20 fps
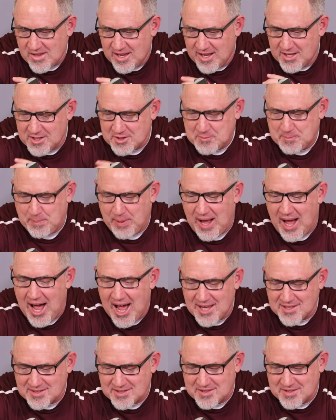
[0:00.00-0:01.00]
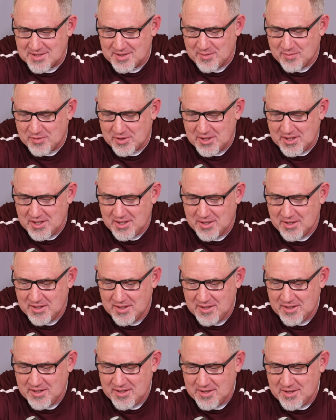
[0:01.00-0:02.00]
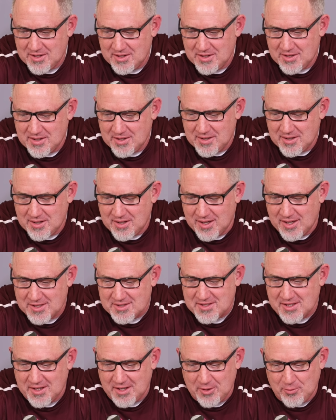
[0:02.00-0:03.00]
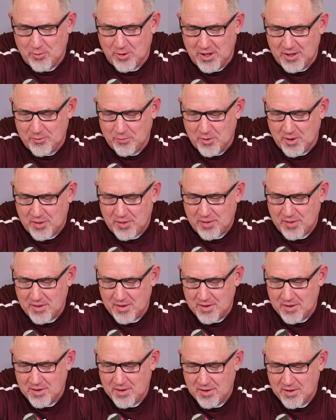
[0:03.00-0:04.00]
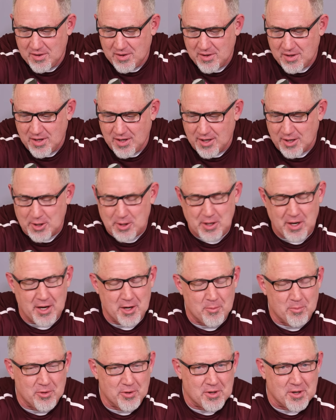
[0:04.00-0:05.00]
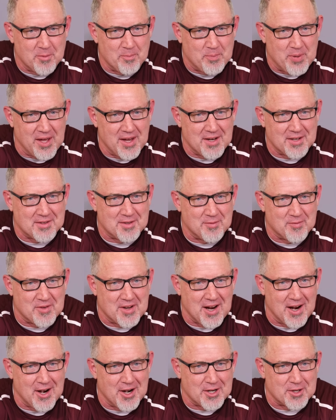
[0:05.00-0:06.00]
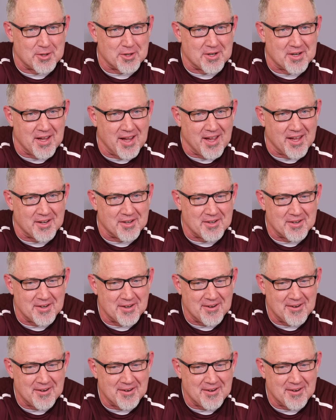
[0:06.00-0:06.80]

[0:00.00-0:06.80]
as positively as anyone with incredible competitive character can.